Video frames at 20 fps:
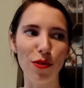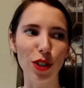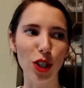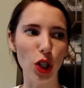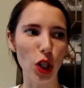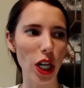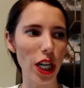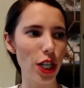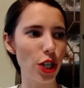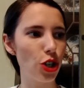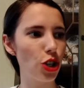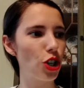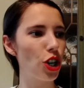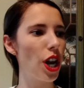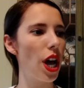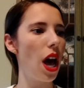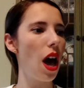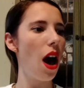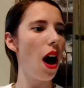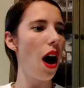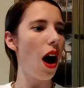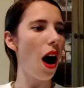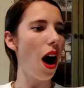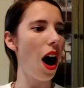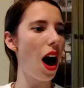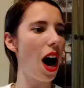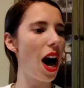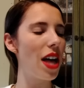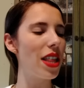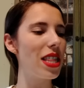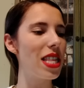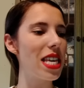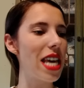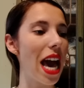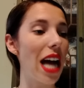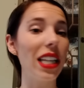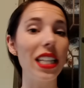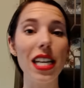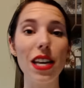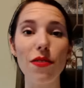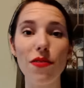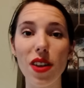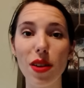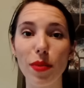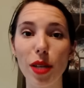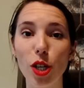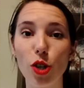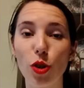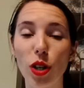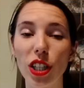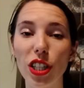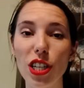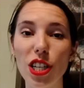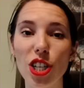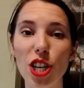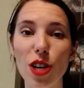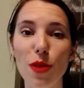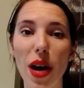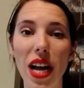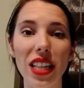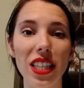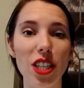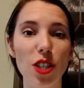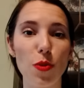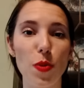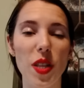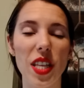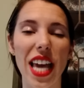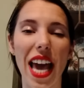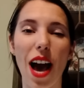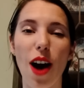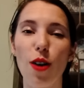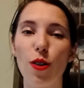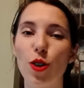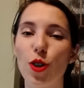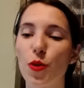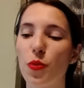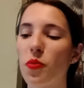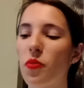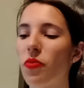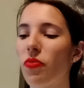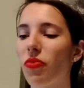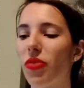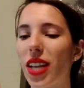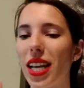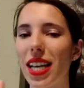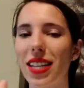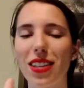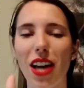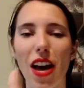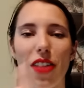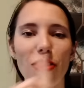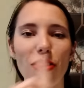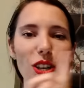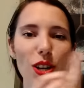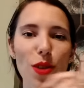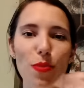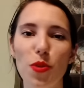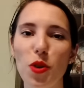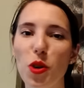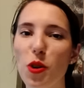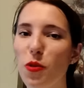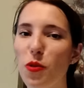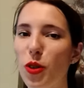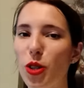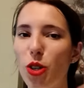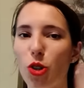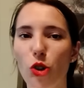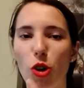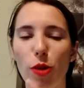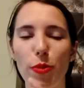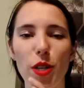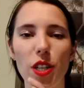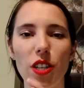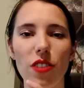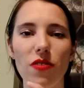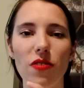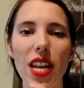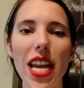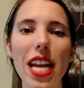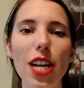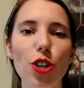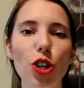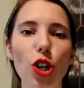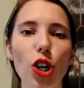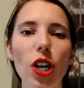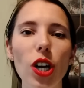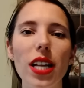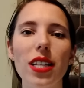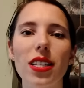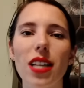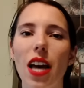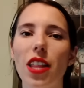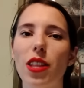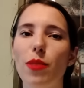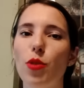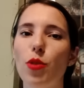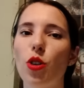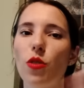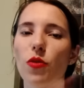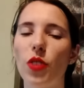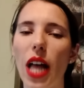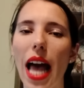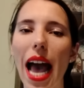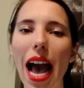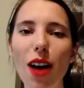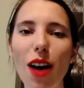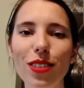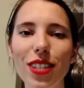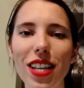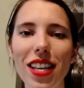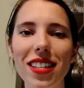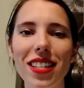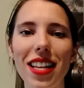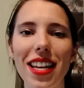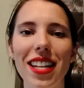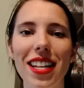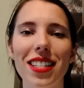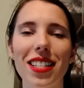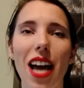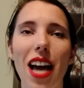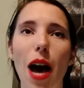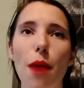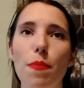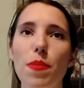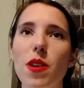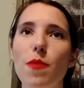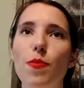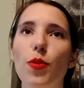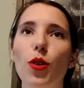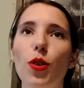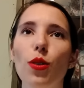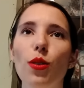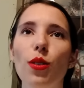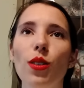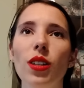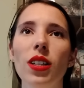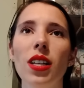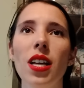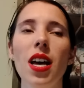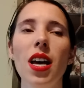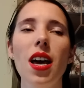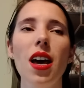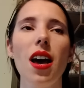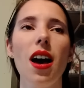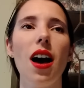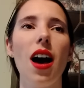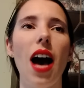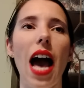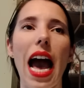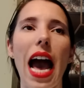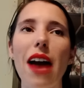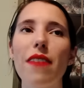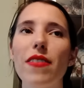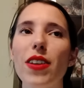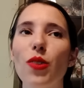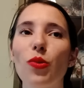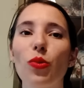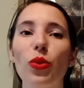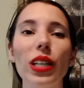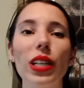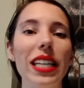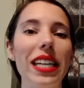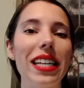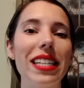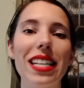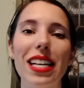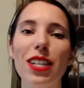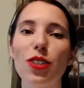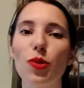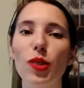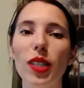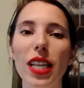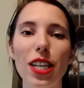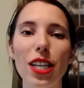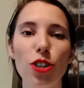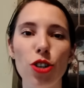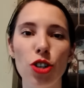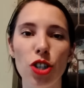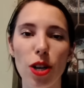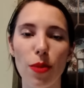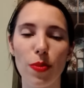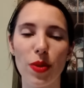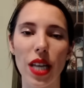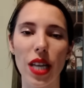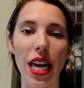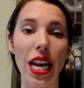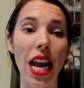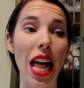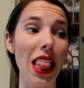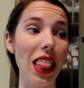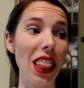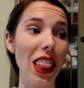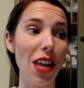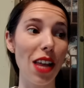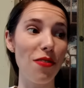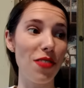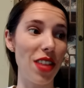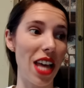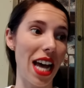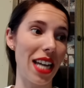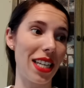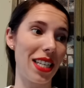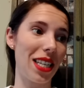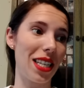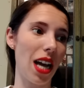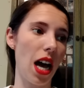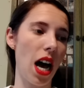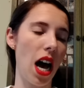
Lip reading: flourish. The Eliot Family Trilogy by Elizabeth Gouge. It's got the beautiful descriptions of nature. It's got the beautiful houses, and it's got people having really intense relationships, and I love that.